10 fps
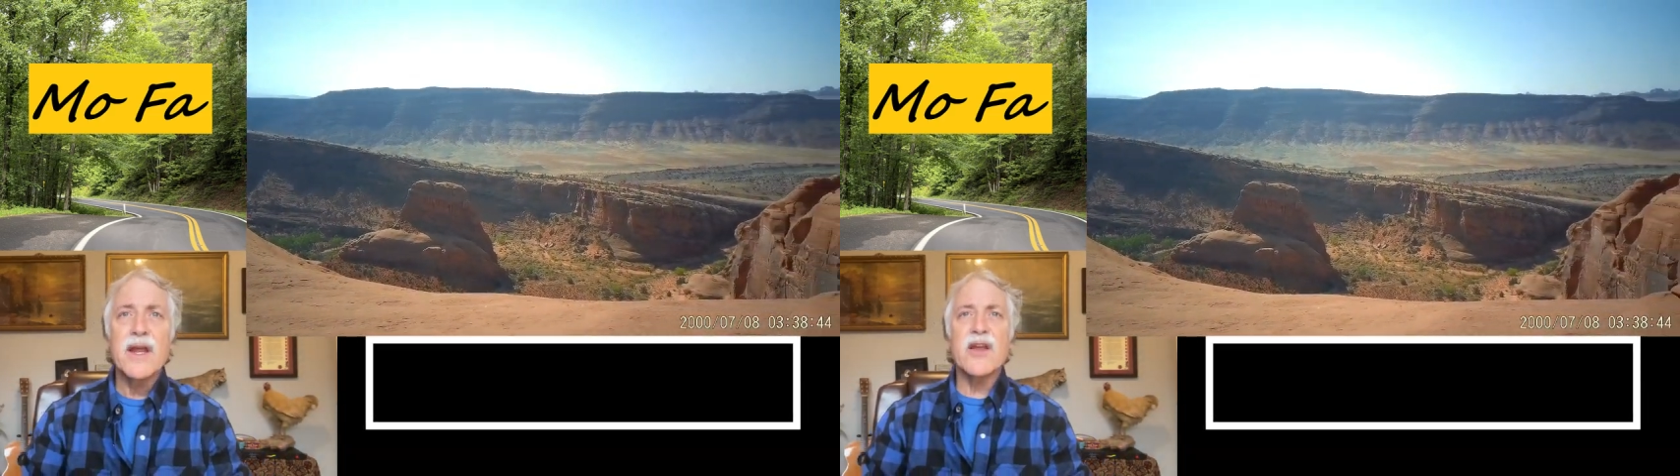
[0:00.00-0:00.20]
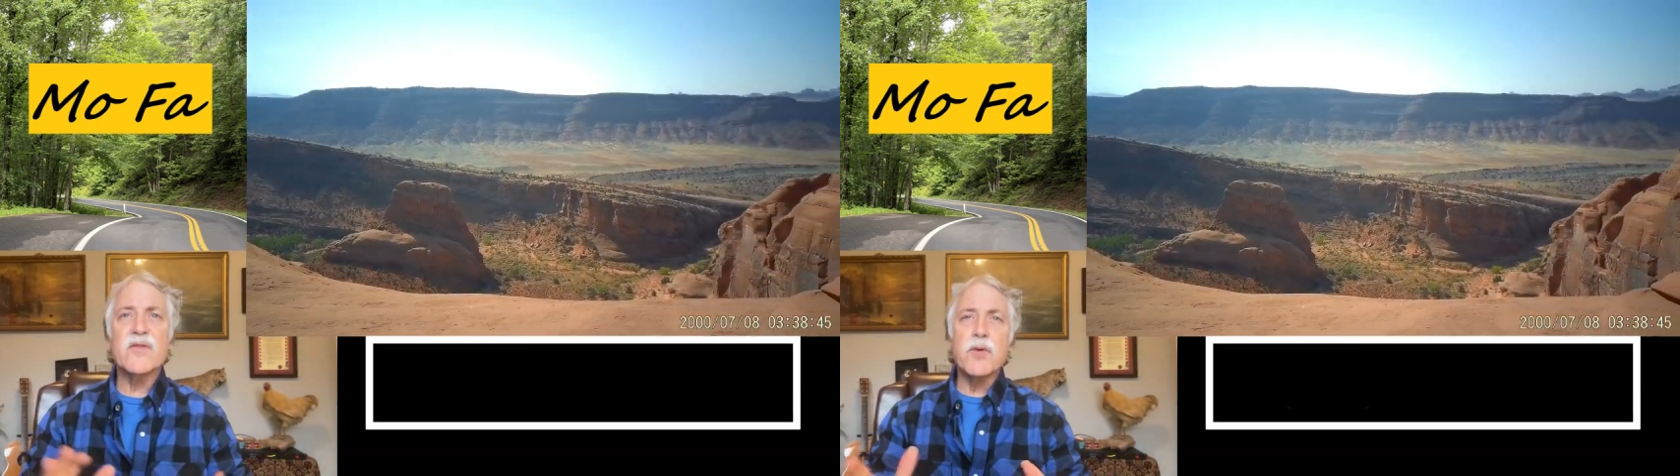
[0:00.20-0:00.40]

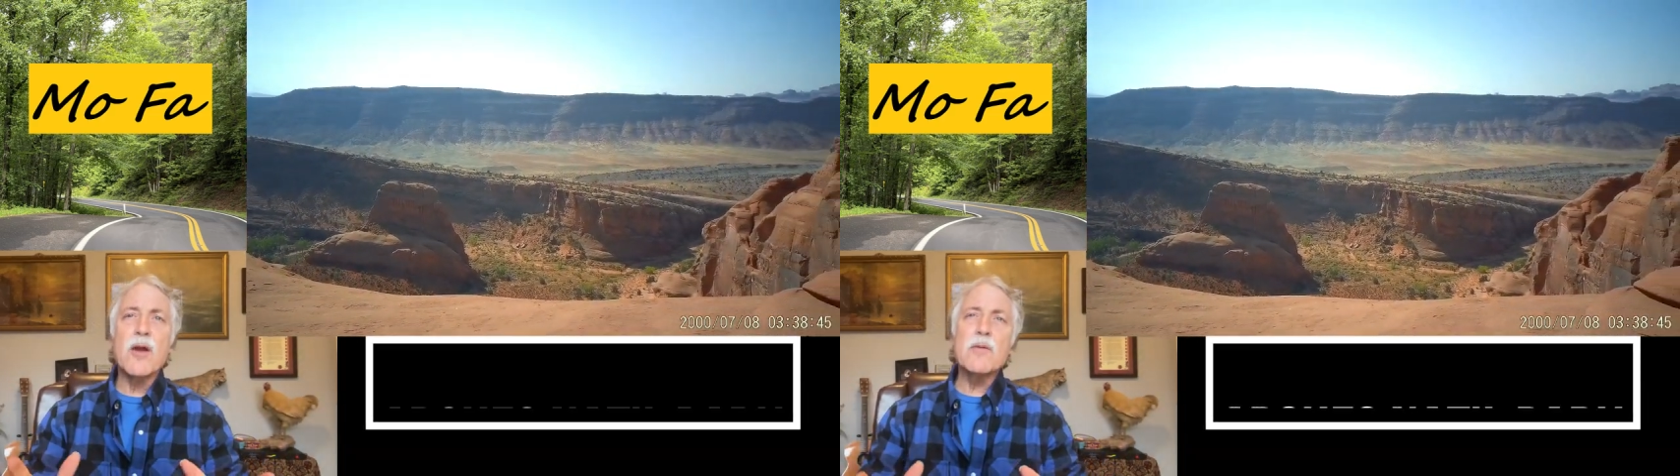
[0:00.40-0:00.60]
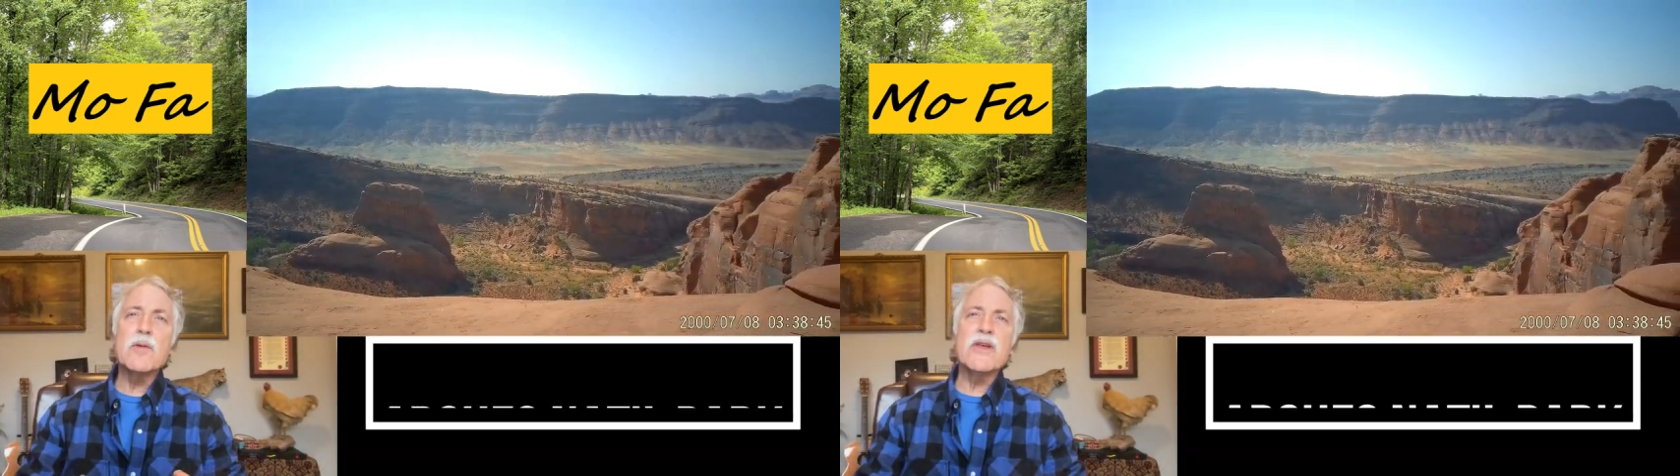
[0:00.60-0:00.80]
is
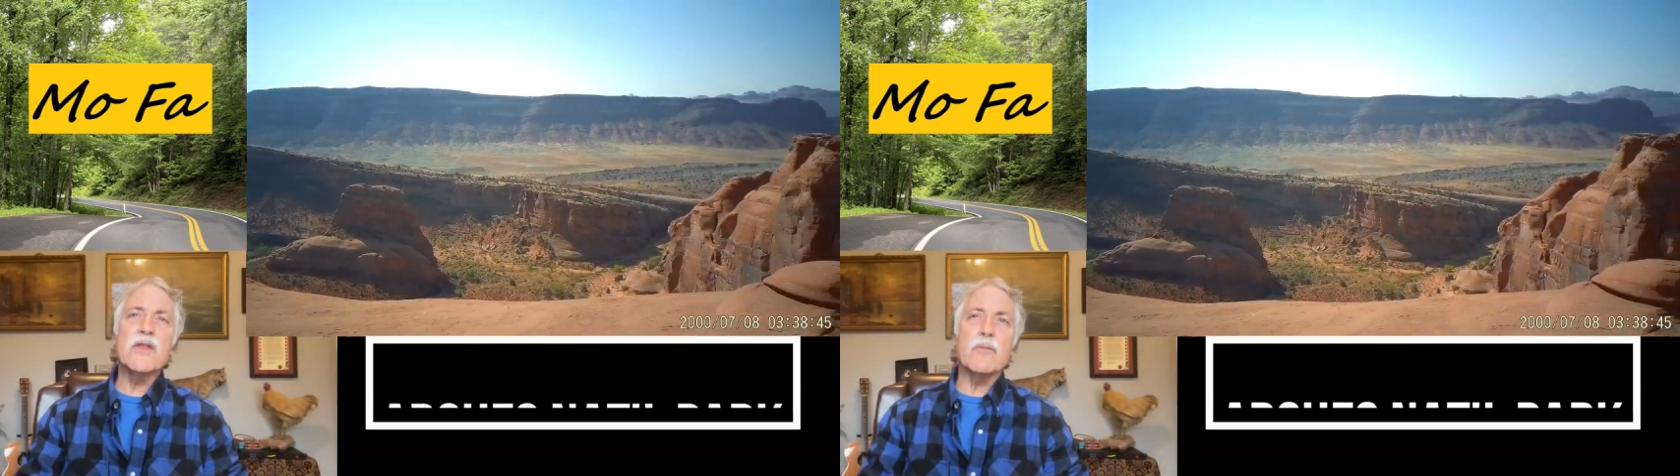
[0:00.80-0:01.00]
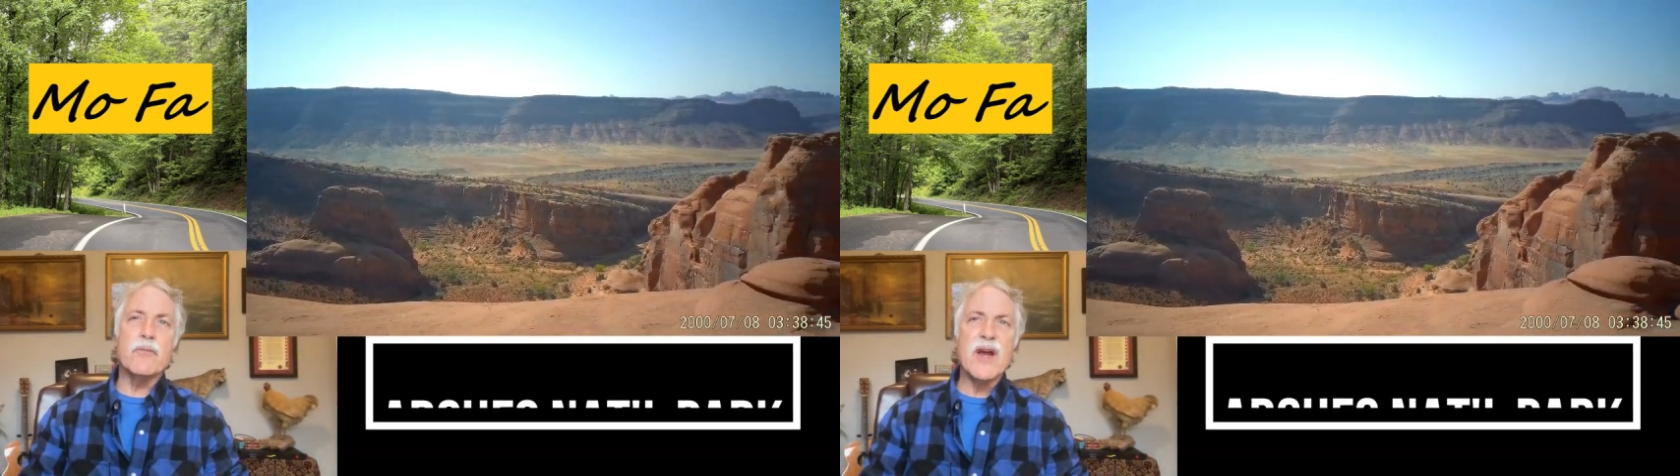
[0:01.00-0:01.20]
probably
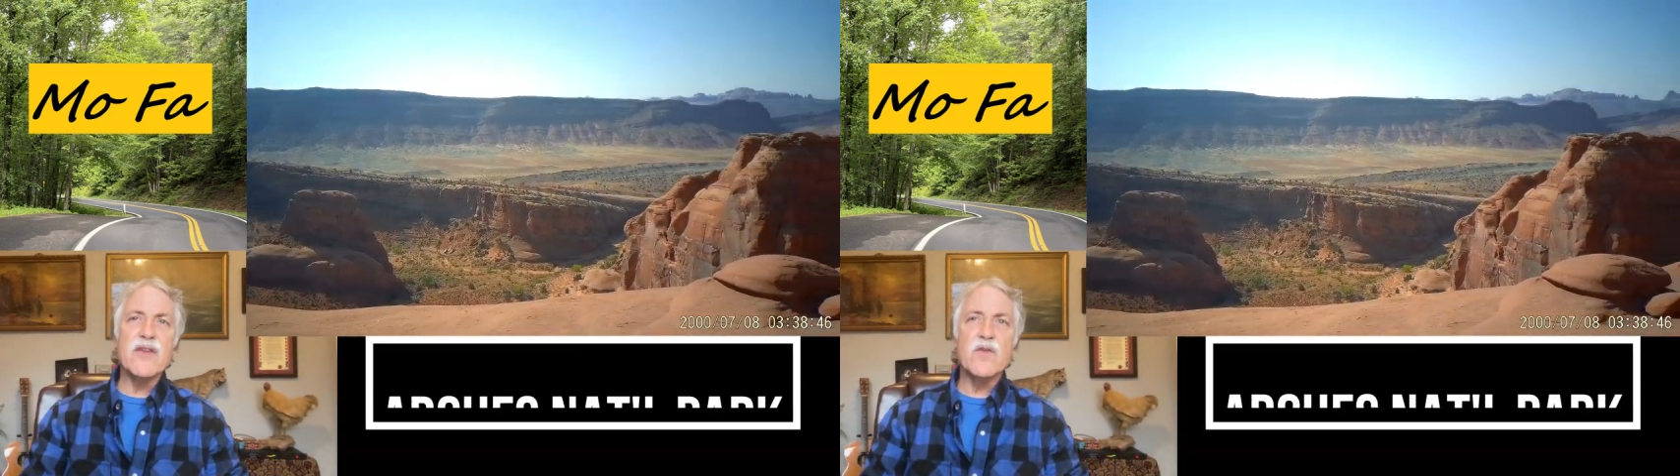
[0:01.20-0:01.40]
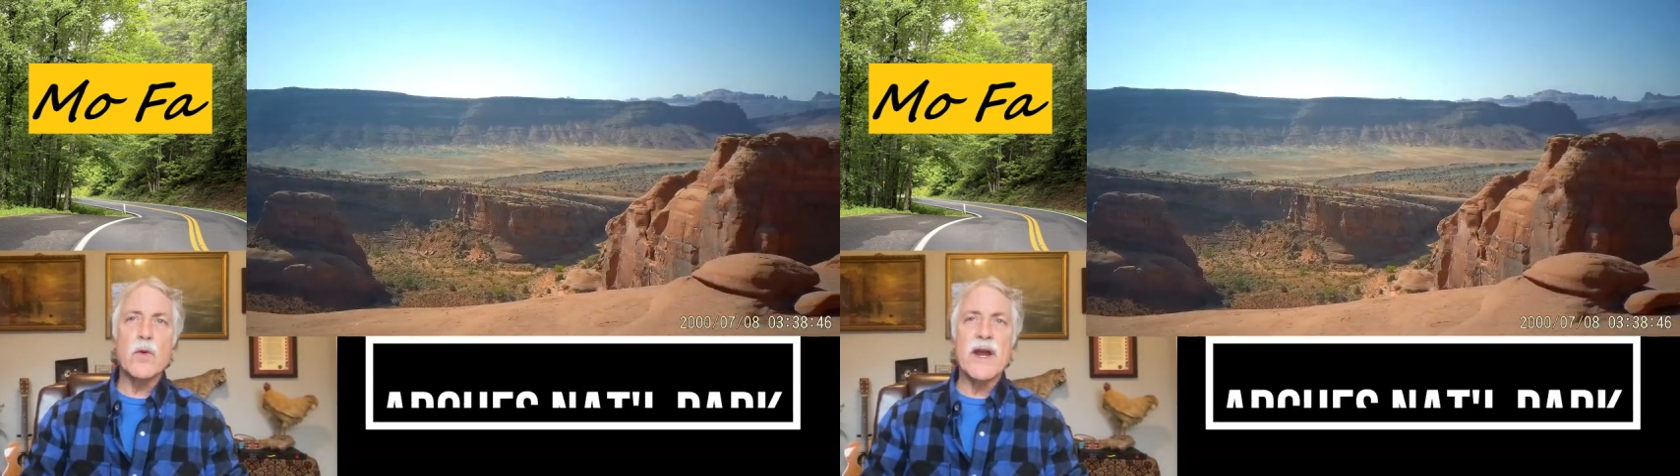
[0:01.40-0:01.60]
the
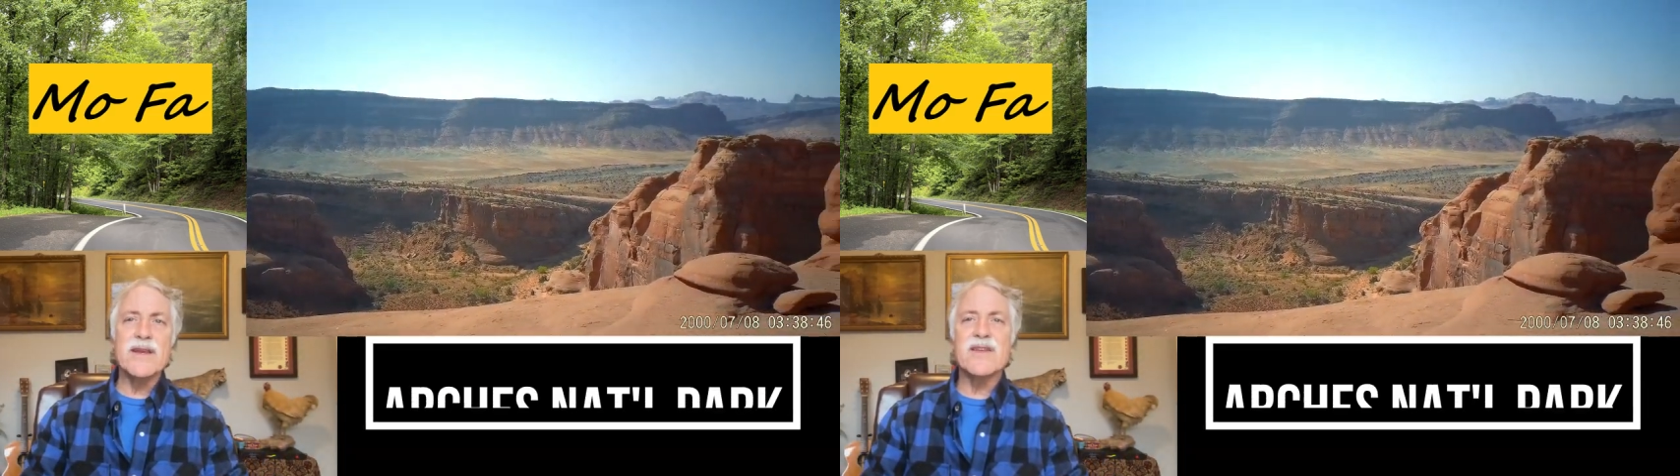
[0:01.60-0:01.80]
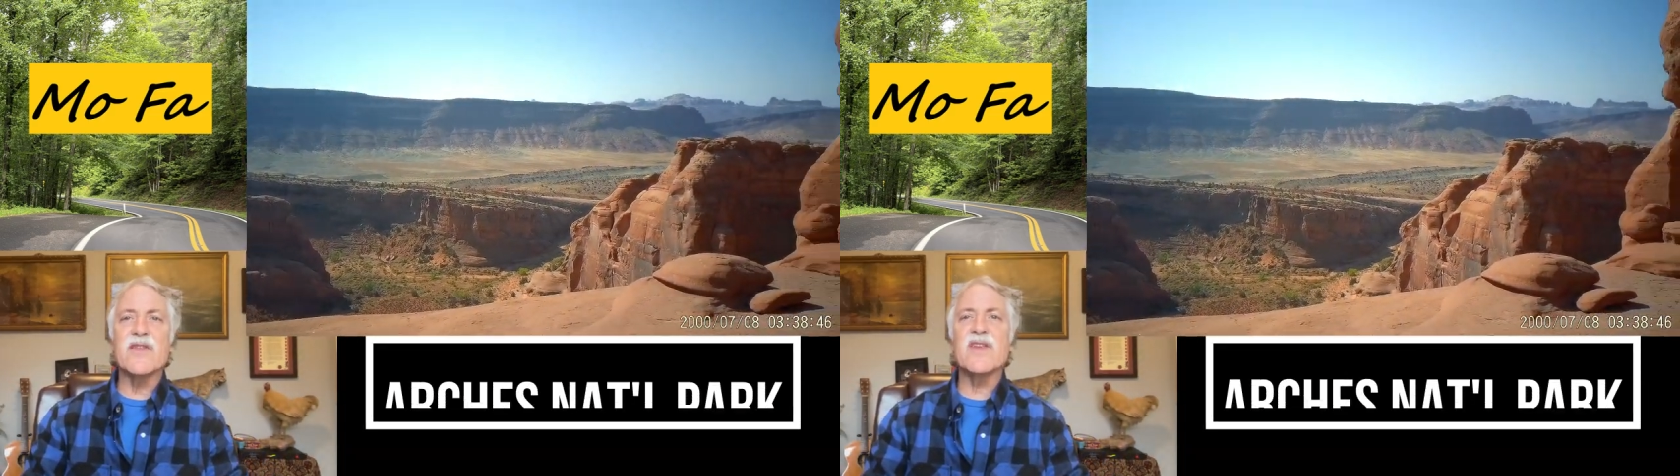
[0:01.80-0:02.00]
best
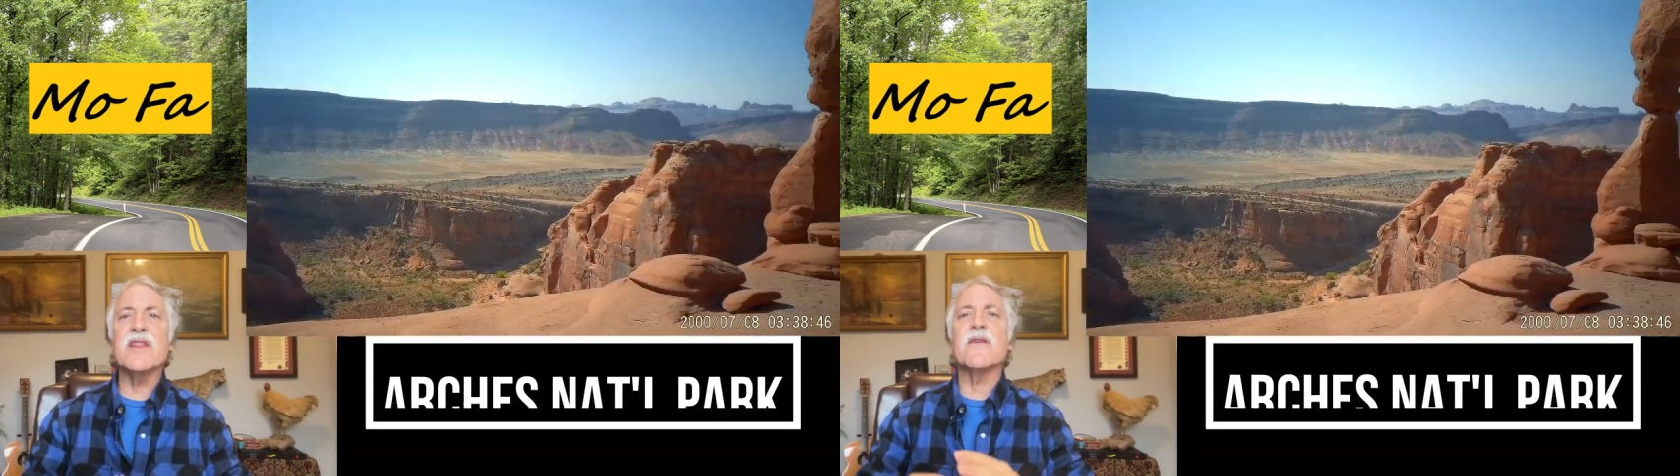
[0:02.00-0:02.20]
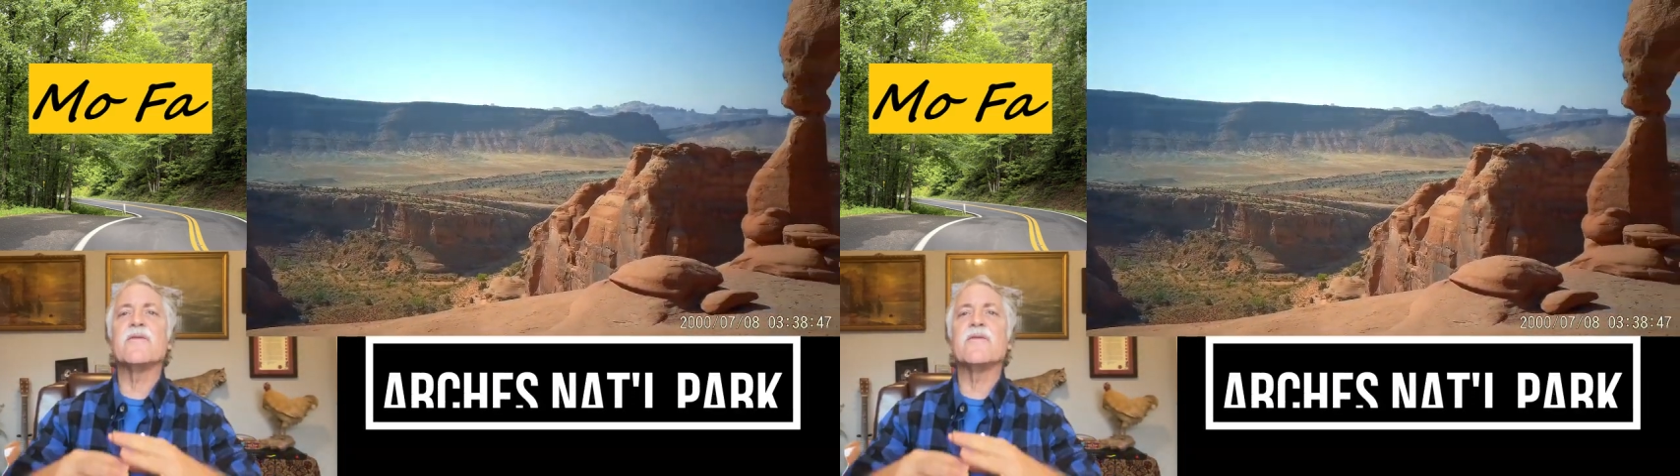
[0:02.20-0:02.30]
way to see the